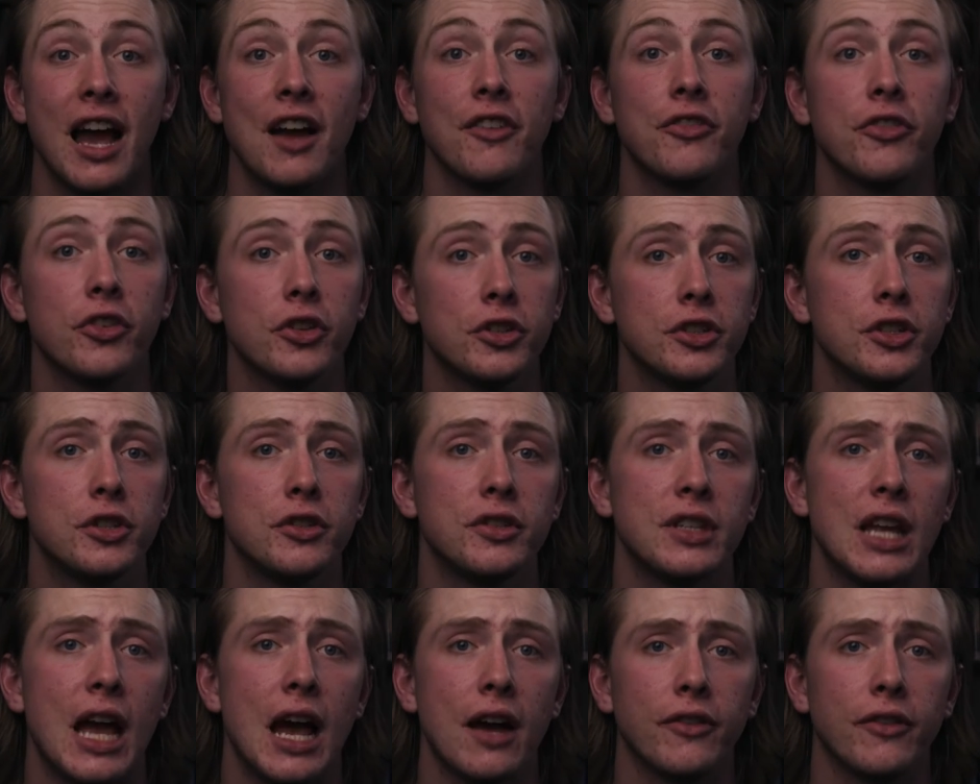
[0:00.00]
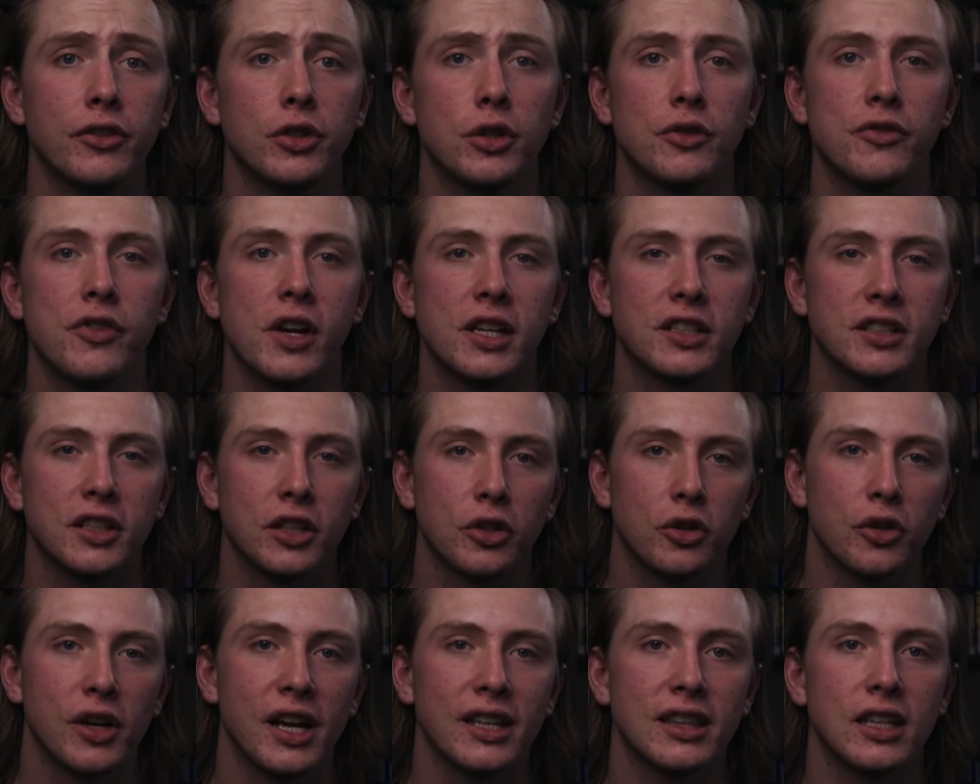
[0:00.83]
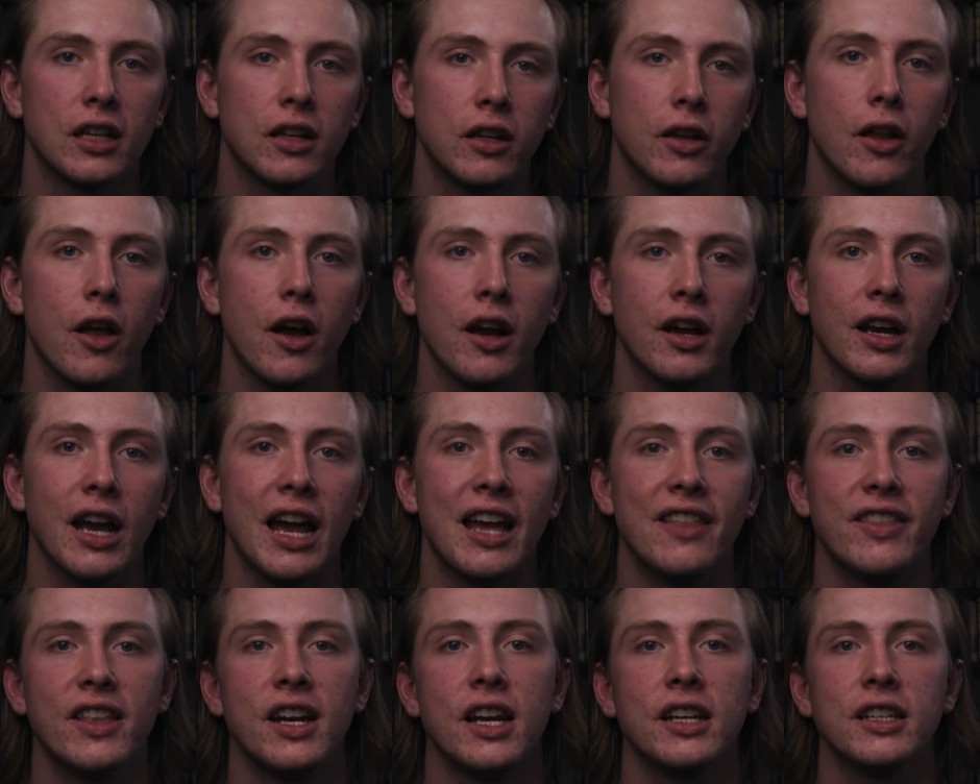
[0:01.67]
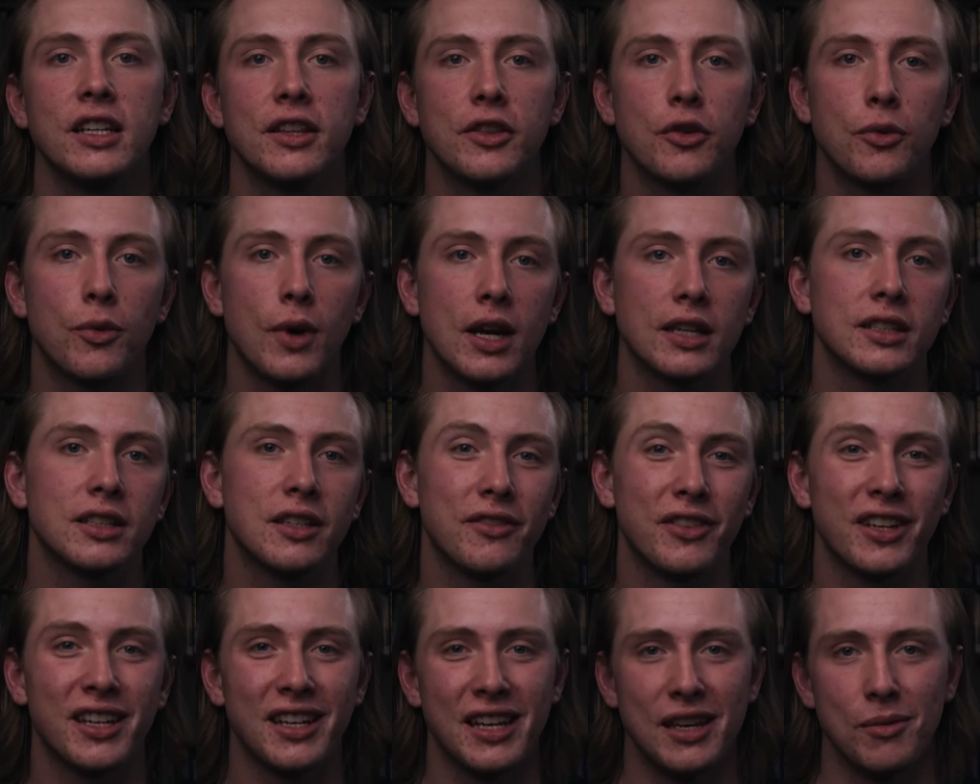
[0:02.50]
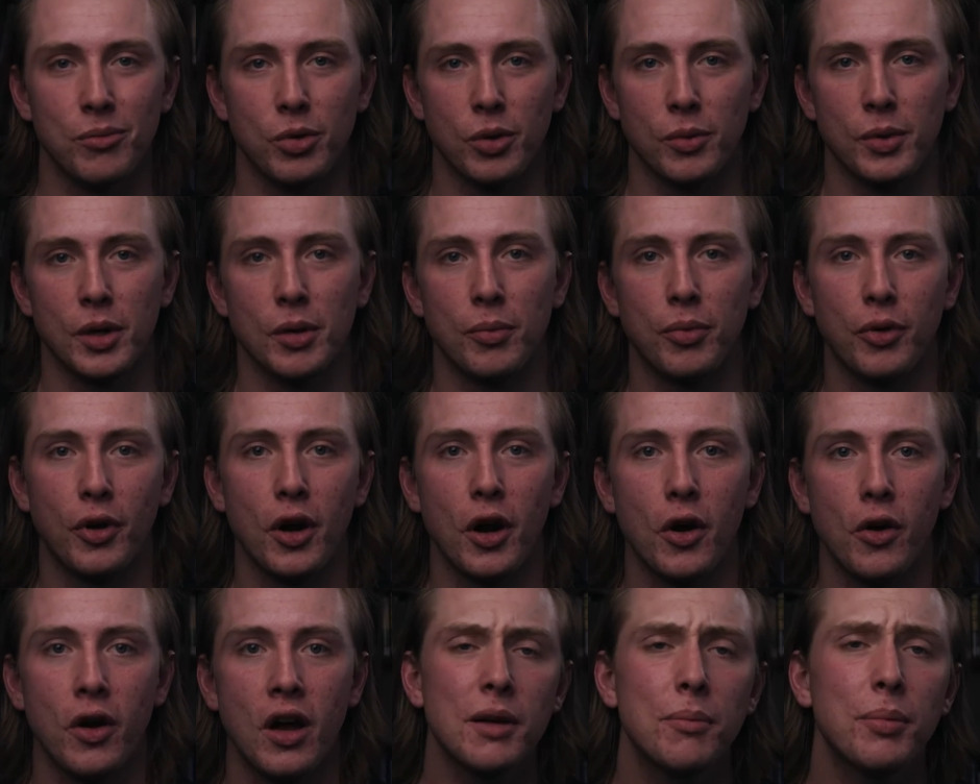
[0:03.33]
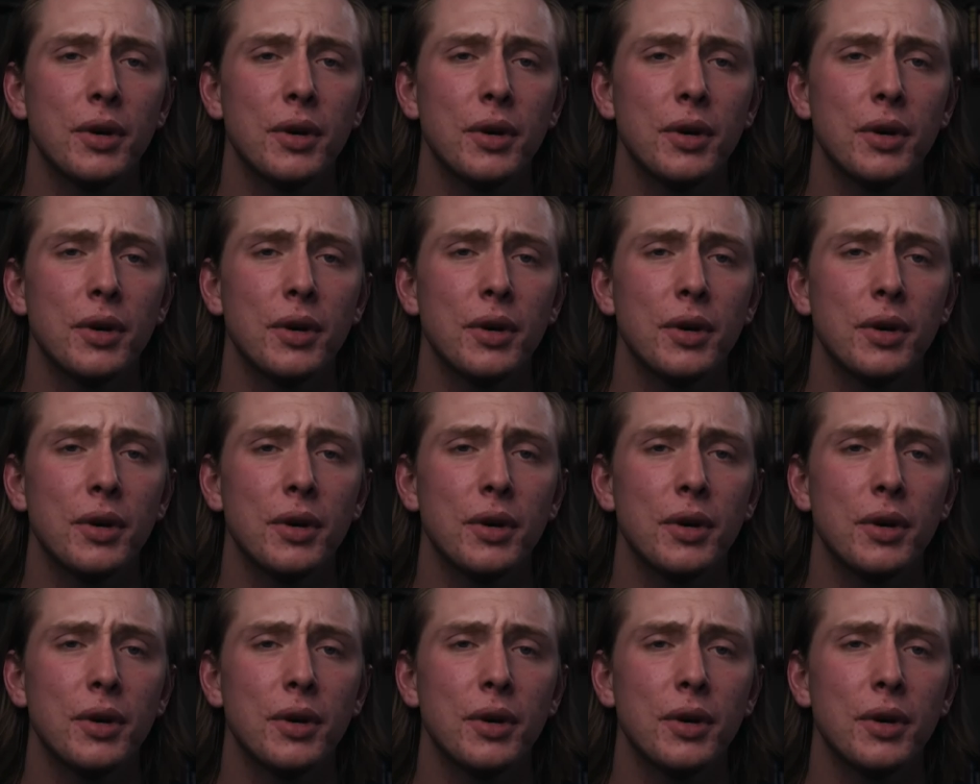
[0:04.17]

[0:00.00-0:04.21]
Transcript: I first used After Effects to create the clock and then I did the rest of it in Premiere Pro.